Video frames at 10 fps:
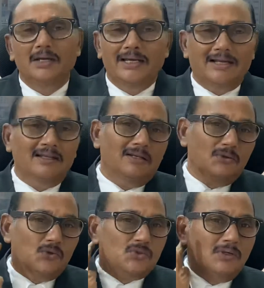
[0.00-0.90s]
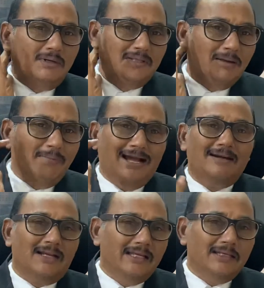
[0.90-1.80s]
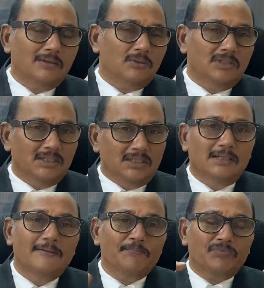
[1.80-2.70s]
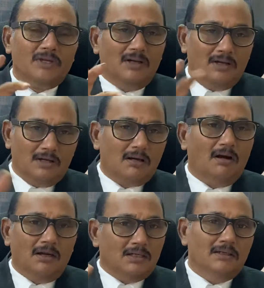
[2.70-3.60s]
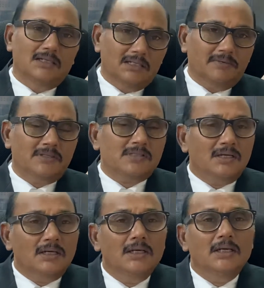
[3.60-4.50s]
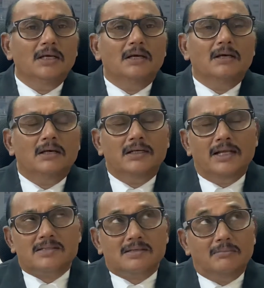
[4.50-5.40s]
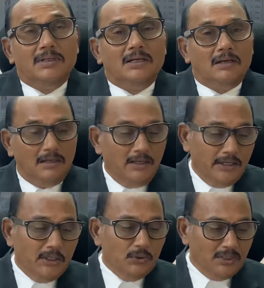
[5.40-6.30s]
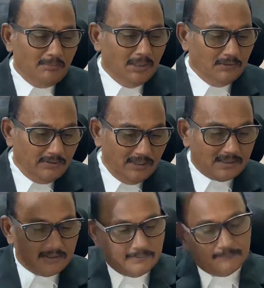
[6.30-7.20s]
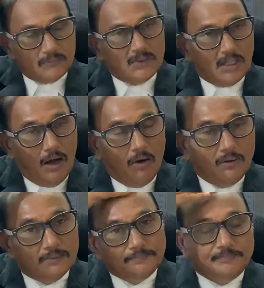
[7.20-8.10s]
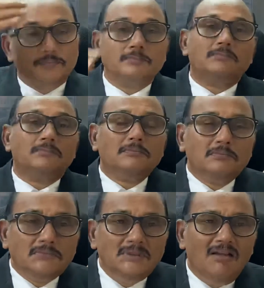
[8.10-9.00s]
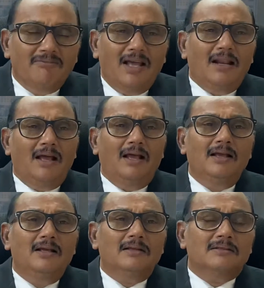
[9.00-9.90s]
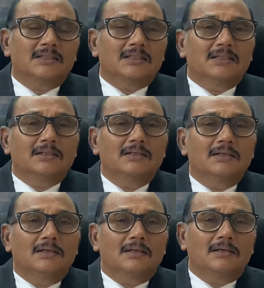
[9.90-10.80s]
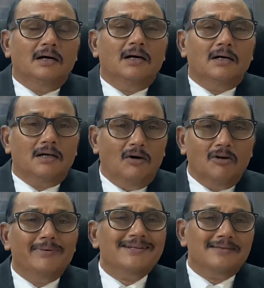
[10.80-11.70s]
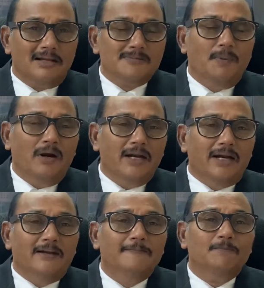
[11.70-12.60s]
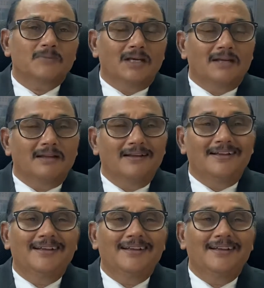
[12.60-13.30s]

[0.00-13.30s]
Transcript: Another news, the man tying to the cart, it has come in Hindu, I believe. Yes. Now, when the governments responded, then